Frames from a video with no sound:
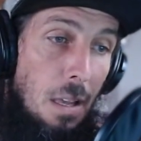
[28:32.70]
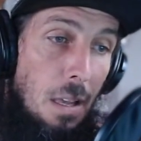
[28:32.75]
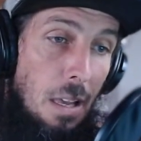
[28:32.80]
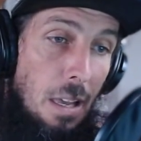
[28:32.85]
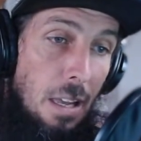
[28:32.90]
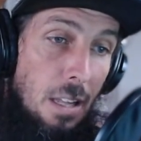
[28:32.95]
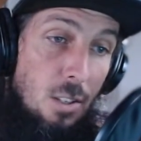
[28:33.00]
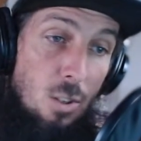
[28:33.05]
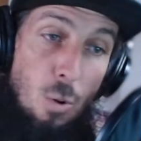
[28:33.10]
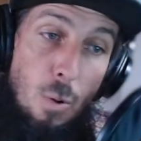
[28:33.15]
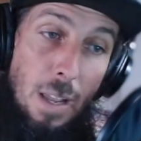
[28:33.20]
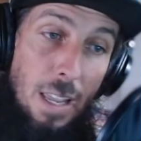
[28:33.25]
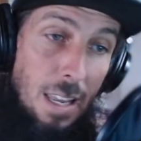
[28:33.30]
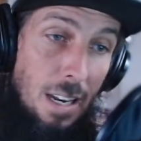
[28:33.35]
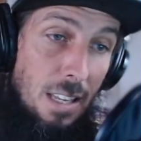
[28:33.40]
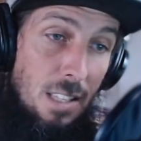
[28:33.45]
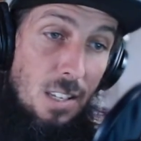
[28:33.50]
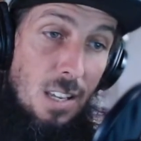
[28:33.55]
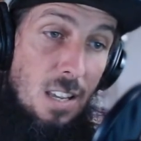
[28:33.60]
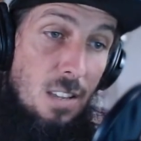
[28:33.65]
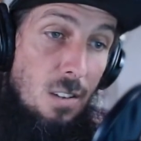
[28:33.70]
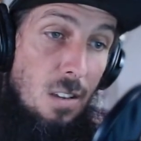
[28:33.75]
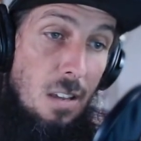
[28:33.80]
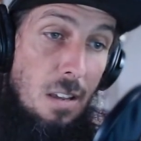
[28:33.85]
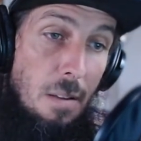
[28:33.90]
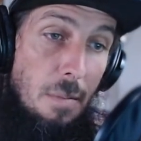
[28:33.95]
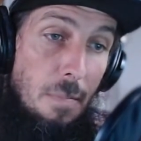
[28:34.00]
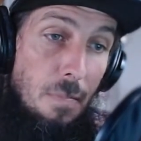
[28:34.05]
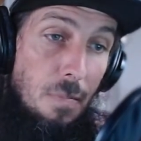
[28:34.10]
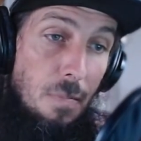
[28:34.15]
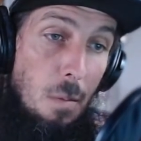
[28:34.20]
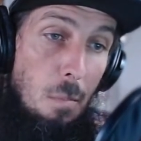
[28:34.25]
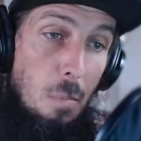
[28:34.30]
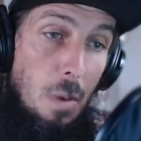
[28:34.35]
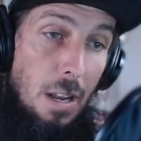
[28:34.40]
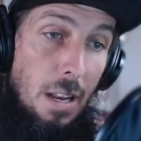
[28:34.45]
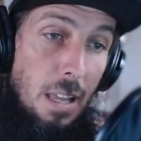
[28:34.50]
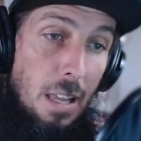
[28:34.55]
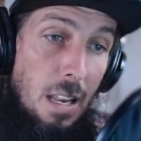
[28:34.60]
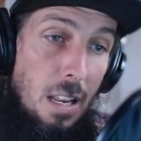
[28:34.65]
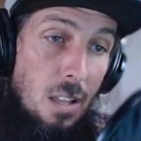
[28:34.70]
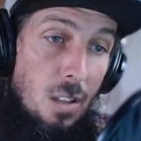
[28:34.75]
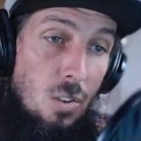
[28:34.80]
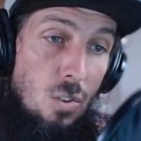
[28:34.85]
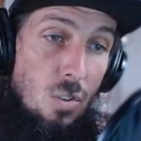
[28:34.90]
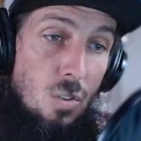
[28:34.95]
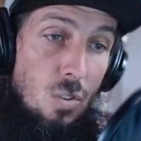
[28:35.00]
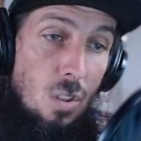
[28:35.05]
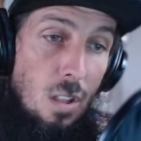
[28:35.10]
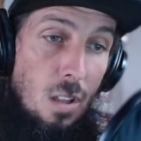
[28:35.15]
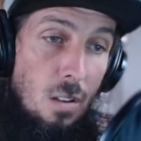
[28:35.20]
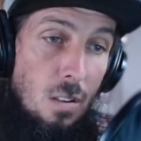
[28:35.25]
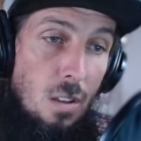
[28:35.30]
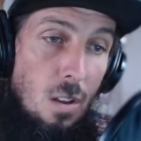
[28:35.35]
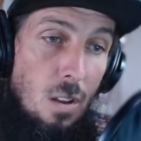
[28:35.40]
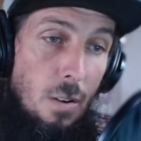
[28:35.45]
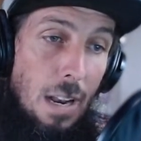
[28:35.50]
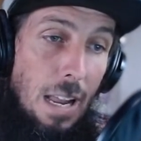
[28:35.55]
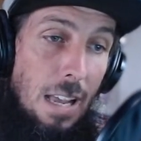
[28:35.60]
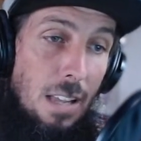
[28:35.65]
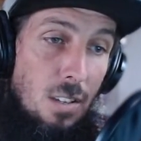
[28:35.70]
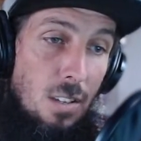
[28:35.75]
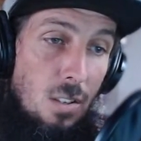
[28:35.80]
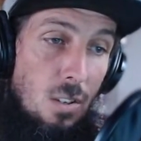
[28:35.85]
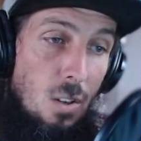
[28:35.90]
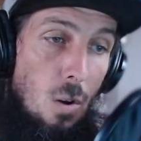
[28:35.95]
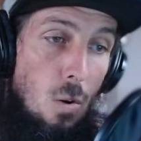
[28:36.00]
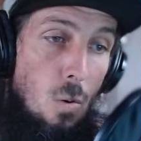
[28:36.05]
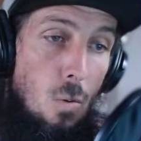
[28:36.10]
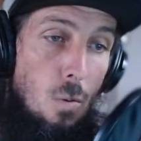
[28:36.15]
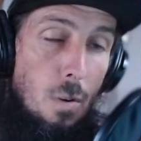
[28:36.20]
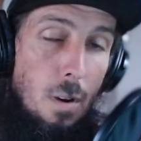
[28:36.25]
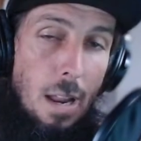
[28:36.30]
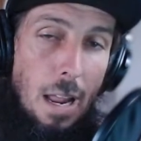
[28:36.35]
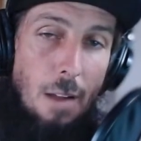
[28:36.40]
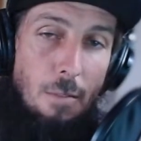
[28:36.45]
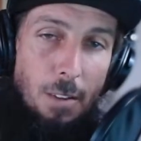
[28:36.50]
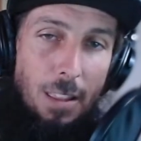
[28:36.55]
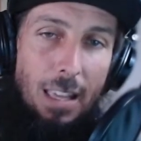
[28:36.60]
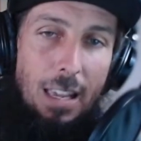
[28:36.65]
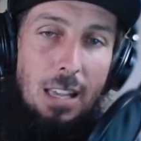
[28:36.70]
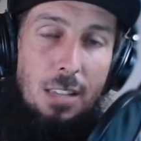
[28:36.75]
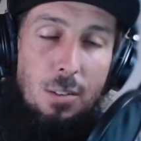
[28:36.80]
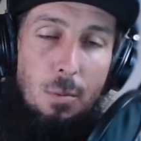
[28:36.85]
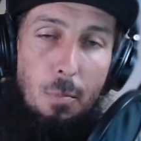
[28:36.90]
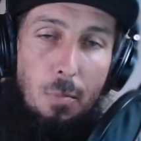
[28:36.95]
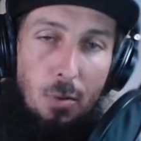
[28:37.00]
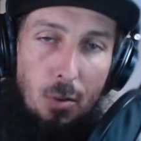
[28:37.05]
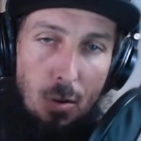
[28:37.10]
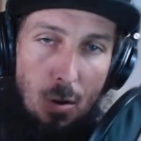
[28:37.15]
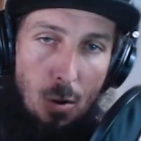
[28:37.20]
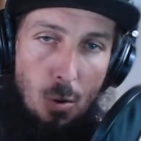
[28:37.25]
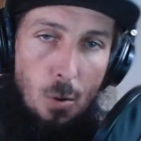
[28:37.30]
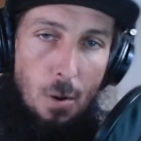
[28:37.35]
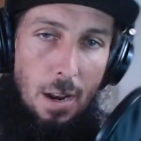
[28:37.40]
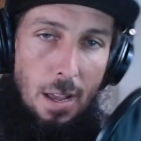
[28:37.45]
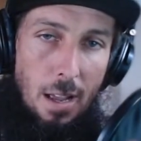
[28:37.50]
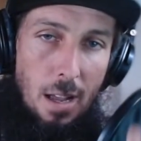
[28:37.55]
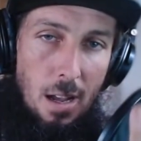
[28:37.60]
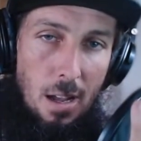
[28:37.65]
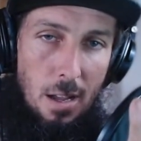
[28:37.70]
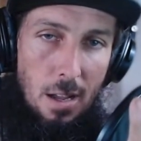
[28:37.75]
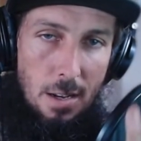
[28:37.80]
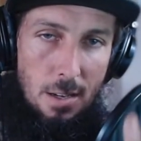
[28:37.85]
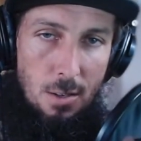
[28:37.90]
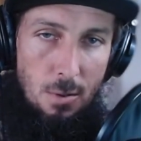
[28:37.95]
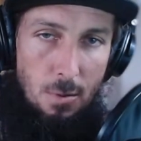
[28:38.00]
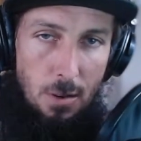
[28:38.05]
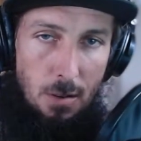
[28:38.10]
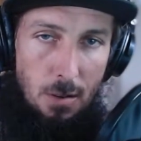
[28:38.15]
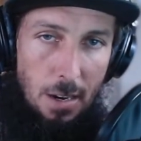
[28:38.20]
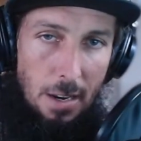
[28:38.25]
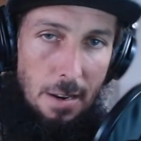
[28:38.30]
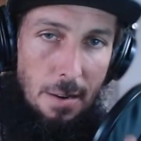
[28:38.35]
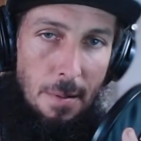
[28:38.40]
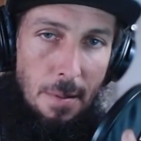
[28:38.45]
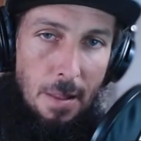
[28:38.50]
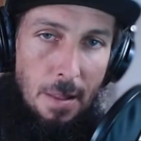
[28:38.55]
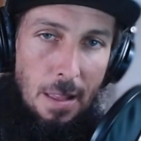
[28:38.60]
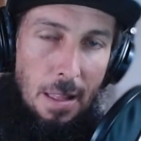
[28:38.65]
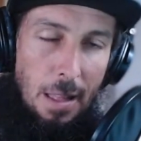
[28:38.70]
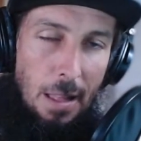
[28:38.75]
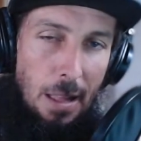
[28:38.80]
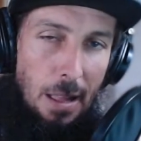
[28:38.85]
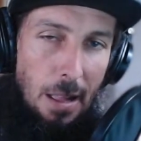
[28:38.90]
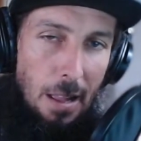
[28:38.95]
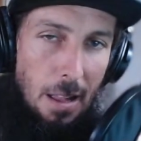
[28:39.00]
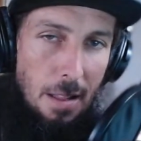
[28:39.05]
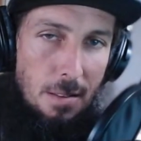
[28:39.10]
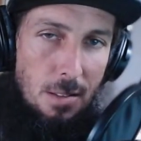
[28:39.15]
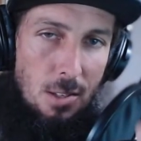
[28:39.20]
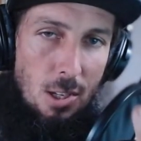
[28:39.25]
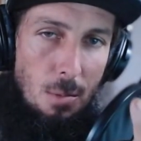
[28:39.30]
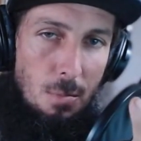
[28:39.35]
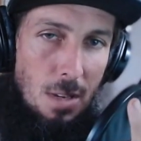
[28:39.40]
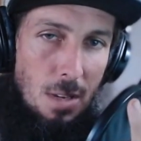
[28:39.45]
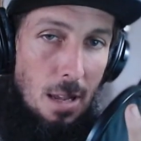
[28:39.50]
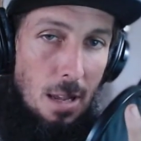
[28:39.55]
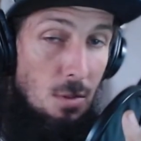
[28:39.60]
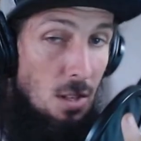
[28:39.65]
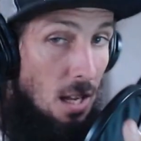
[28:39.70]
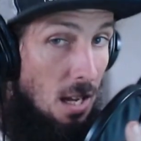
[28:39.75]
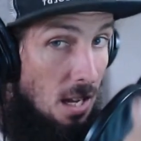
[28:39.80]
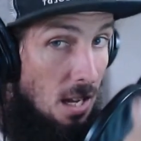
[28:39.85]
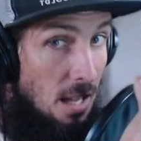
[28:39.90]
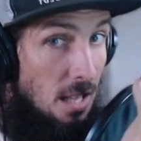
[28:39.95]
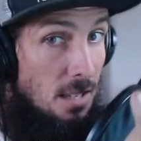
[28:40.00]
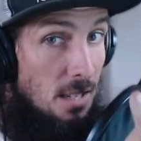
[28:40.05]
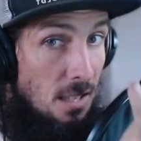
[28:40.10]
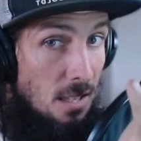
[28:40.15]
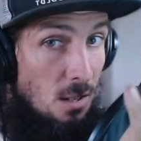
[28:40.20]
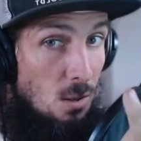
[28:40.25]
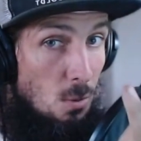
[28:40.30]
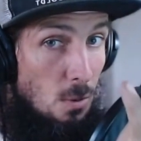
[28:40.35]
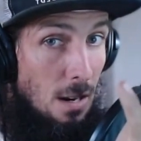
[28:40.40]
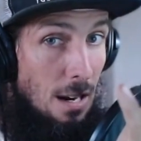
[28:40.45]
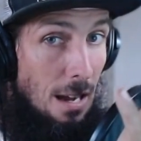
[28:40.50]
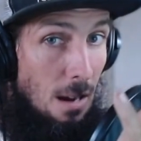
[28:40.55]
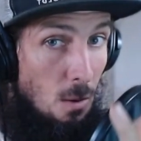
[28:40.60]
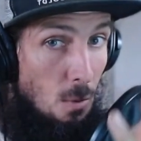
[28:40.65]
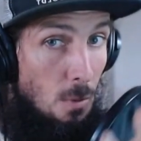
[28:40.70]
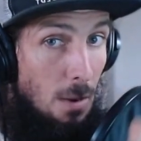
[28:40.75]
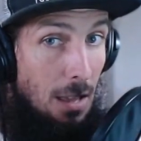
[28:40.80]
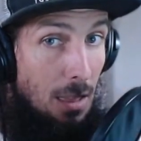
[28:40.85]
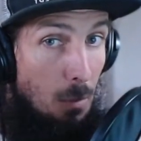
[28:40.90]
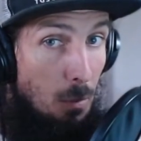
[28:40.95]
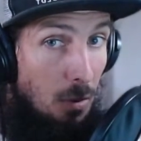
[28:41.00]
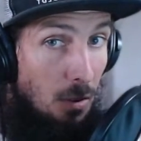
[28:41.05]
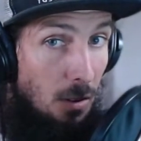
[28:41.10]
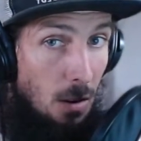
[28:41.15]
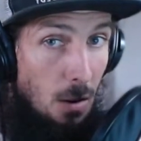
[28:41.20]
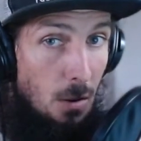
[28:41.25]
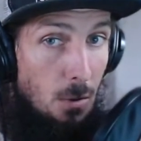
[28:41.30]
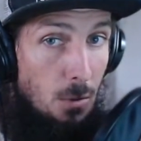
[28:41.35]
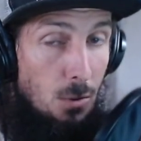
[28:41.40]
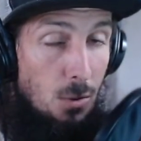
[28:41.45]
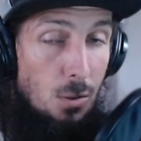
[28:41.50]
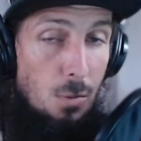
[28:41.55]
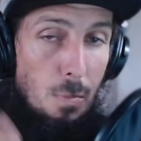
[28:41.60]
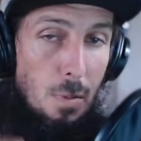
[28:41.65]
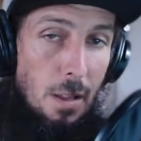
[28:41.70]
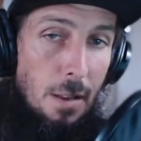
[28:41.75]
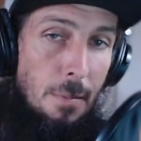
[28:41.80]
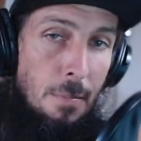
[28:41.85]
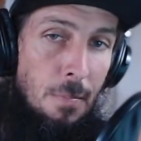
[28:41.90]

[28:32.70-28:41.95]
it's quick and it's easy, but it is, it has its own, everything has a pro and a con to it, right? And sometimes the cons of this one outweigh the pros, but